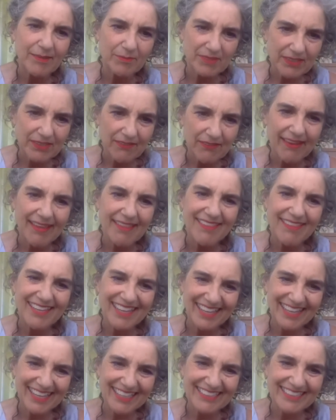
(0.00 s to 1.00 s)
them. So I
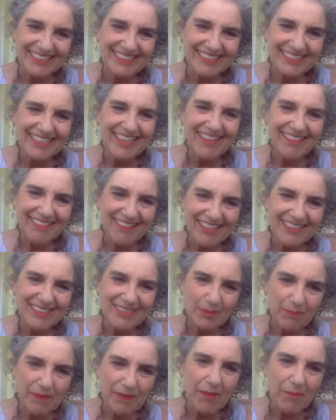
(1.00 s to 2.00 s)
think it's
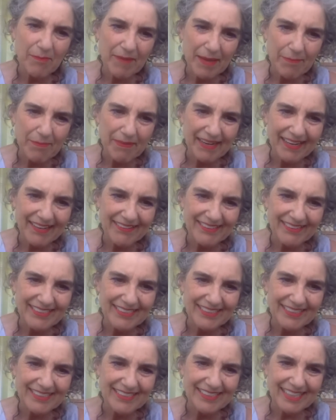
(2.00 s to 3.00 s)
thoughts about my
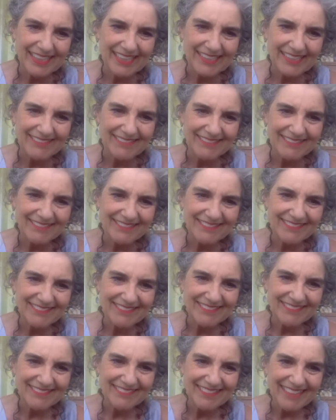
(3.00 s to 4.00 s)
parents that
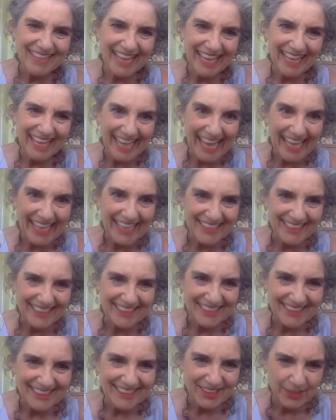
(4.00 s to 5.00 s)
I can't
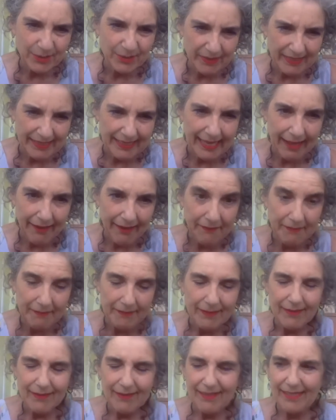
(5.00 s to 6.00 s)
do without
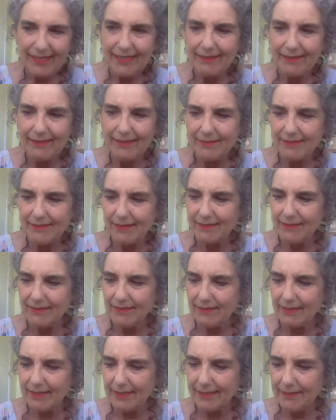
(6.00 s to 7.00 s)
in the
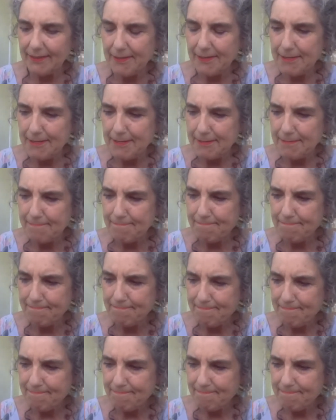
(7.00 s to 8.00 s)
sense that um,
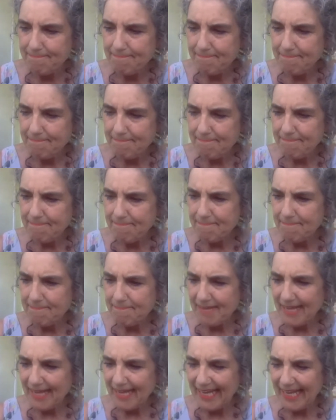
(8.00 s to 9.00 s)

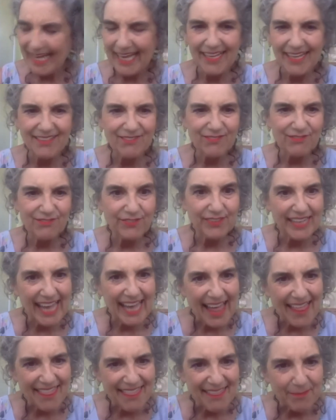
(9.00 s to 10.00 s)
I can't
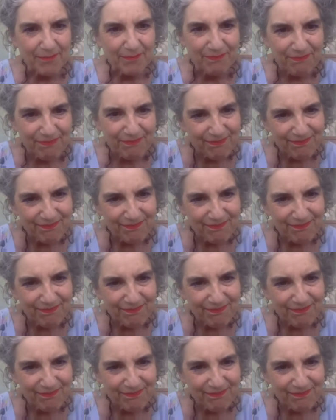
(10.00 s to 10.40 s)
forget them.